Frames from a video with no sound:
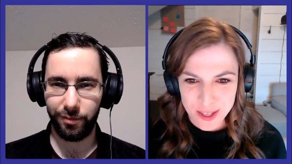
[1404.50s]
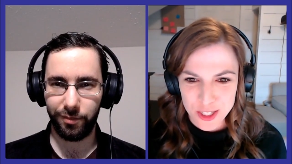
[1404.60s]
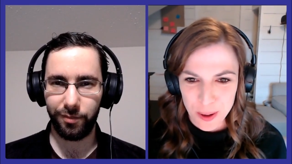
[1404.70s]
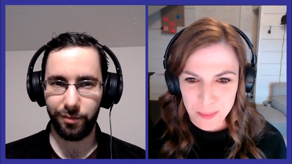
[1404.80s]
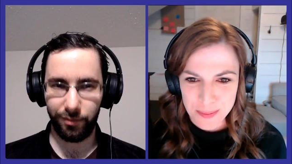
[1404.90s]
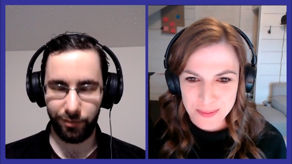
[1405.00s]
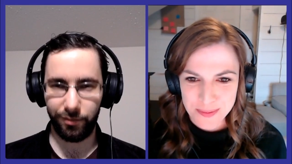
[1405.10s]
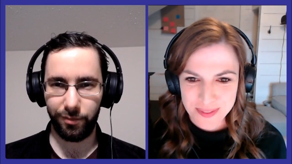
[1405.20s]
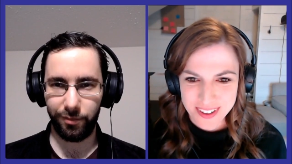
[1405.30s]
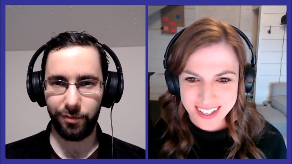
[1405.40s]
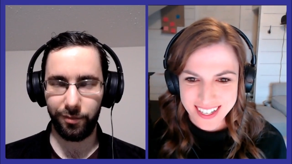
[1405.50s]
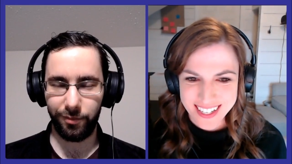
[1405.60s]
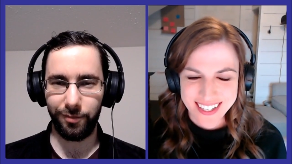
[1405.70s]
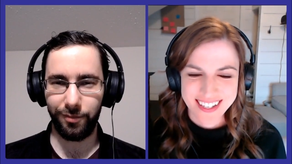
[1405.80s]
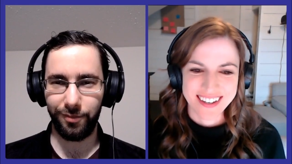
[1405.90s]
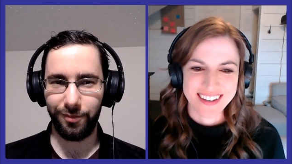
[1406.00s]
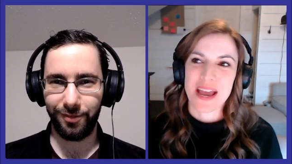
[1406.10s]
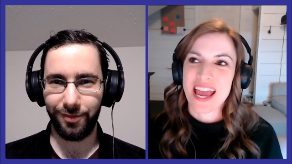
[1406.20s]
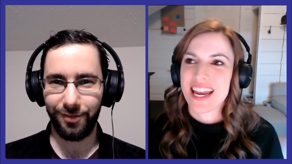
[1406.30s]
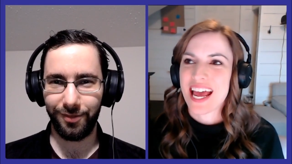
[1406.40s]
Speaker 1: to the gym. Mm-hmm.
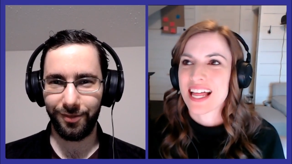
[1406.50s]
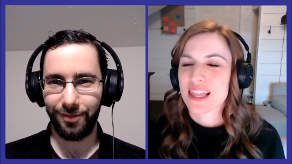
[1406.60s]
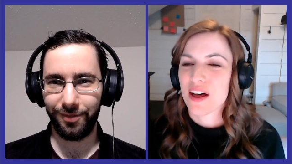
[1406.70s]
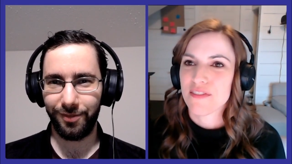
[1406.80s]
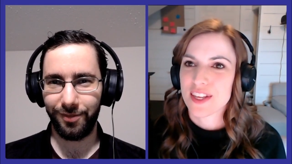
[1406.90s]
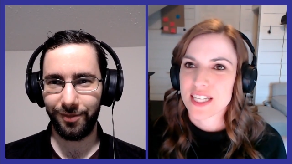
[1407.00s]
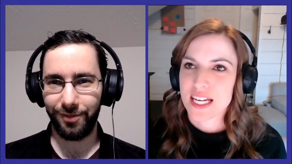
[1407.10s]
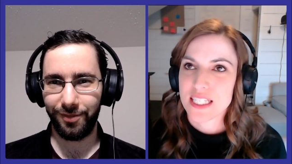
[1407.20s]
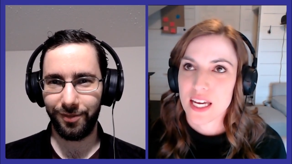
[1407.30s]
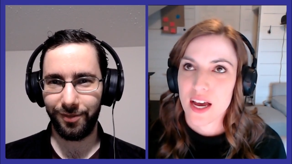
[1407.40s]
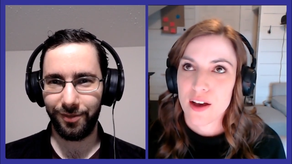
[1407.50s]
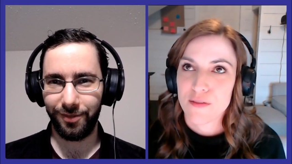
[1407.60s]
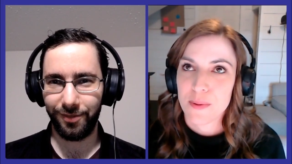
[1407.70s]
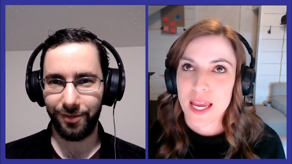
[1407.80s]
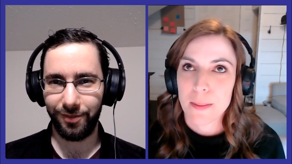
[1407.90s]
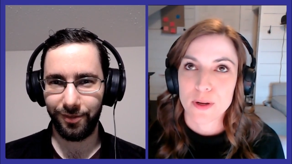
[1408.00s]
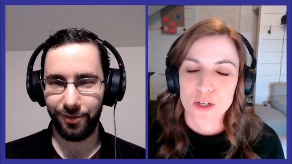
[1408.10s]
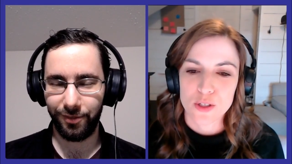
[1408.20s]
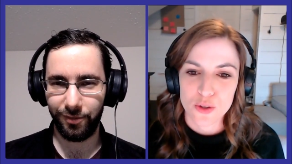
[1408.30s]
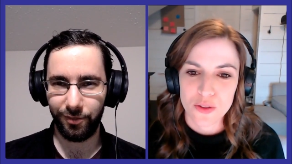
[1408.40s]
And I love this idea of being able
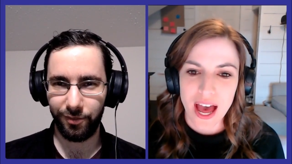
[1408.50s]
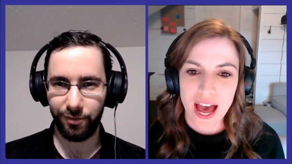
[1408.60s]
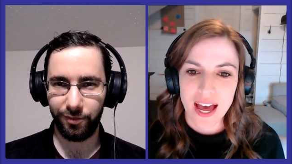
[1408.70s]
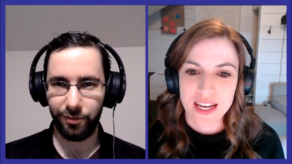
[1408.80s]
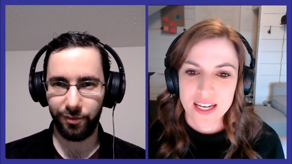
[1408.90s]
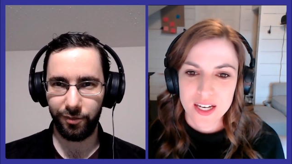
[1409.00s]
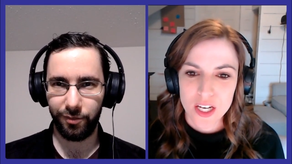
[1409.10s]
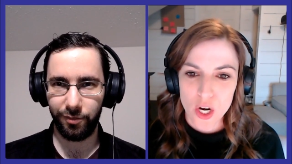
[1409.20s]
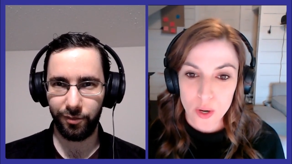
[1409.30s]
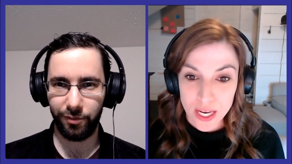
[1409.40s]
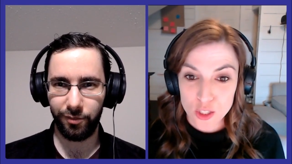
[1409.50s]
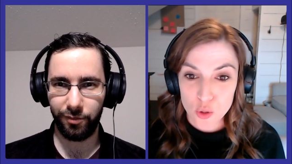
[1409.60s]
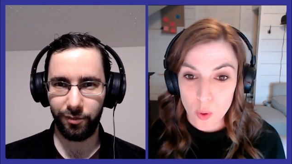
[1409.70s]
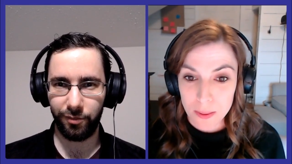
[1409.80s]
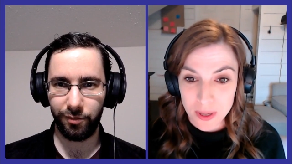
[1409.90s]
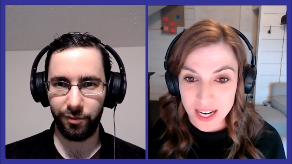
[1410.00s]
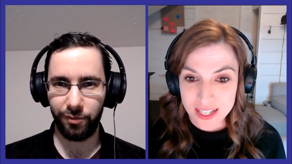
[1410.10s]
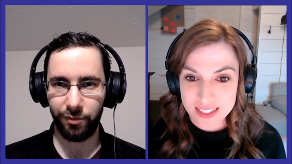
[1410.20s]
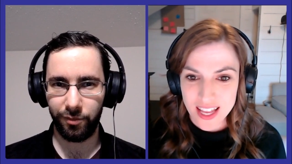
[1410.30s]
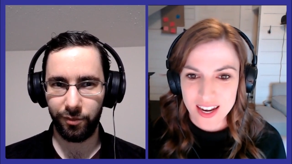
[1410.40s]
to do that, you know, in 20
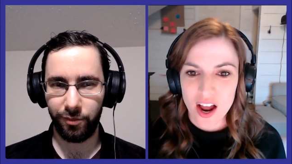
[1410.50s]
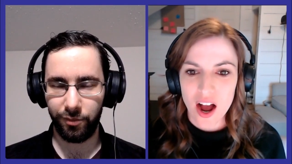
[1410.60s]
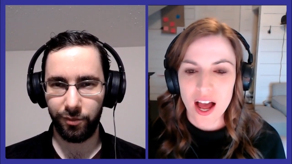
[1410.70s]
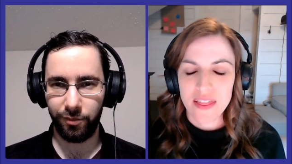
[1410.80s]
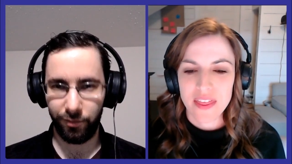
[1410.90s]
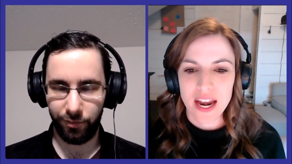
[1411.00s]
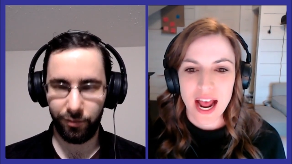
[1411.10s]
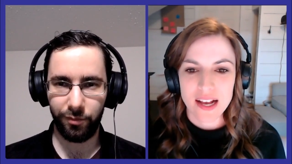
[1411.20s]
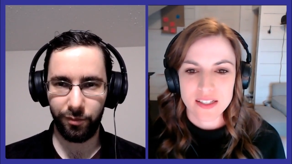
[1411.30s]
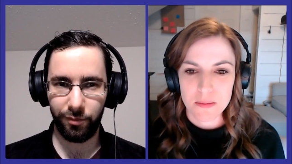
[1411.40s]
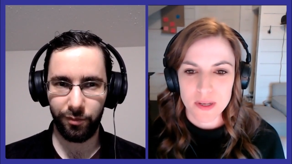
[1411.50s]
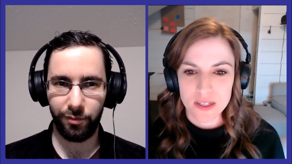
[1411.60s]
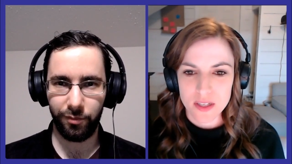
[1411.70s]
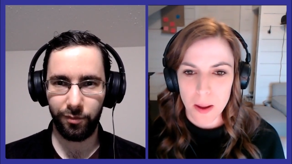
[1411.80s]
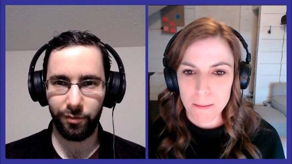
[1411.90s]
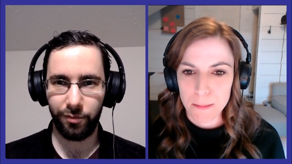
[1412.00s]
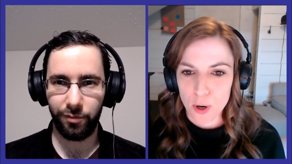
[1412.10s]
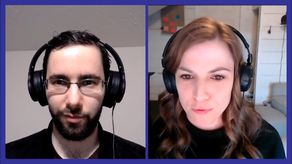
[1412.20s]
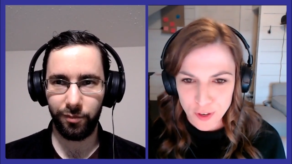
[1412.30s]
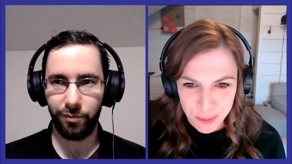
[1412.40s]
minutes and not that it has to be some
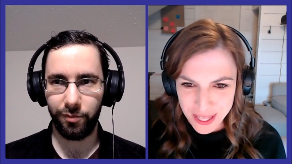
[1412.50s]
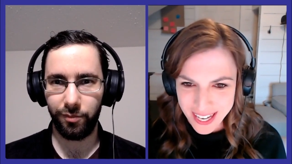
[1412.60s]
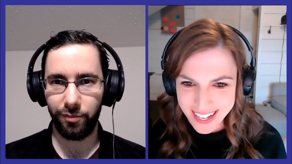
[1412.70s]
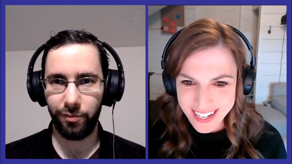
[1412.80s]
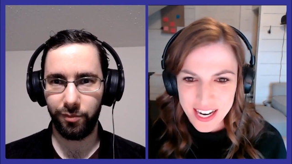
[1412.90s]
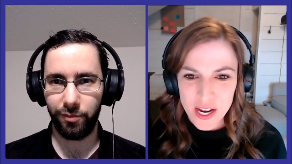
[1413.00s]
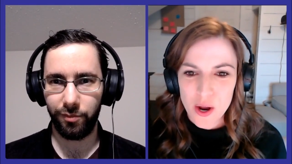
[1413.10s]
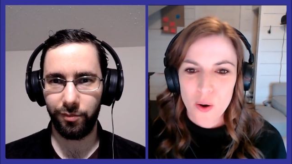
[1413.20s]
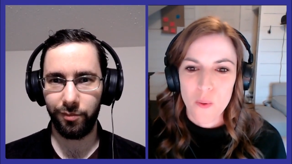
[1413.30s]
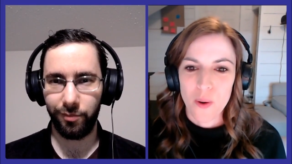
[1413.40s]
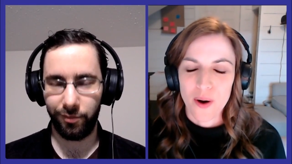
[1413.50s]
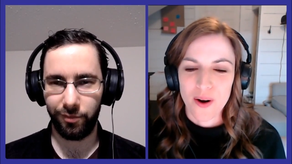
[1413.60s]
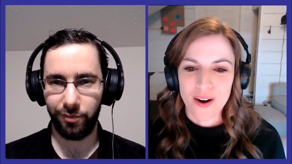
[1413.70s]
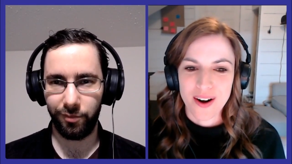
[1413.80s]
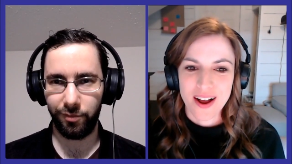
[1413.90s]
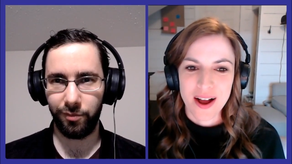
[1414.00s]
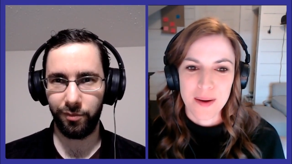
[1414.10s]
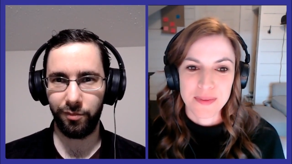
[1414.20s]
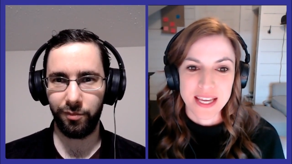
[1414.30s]
perfect plan or um, the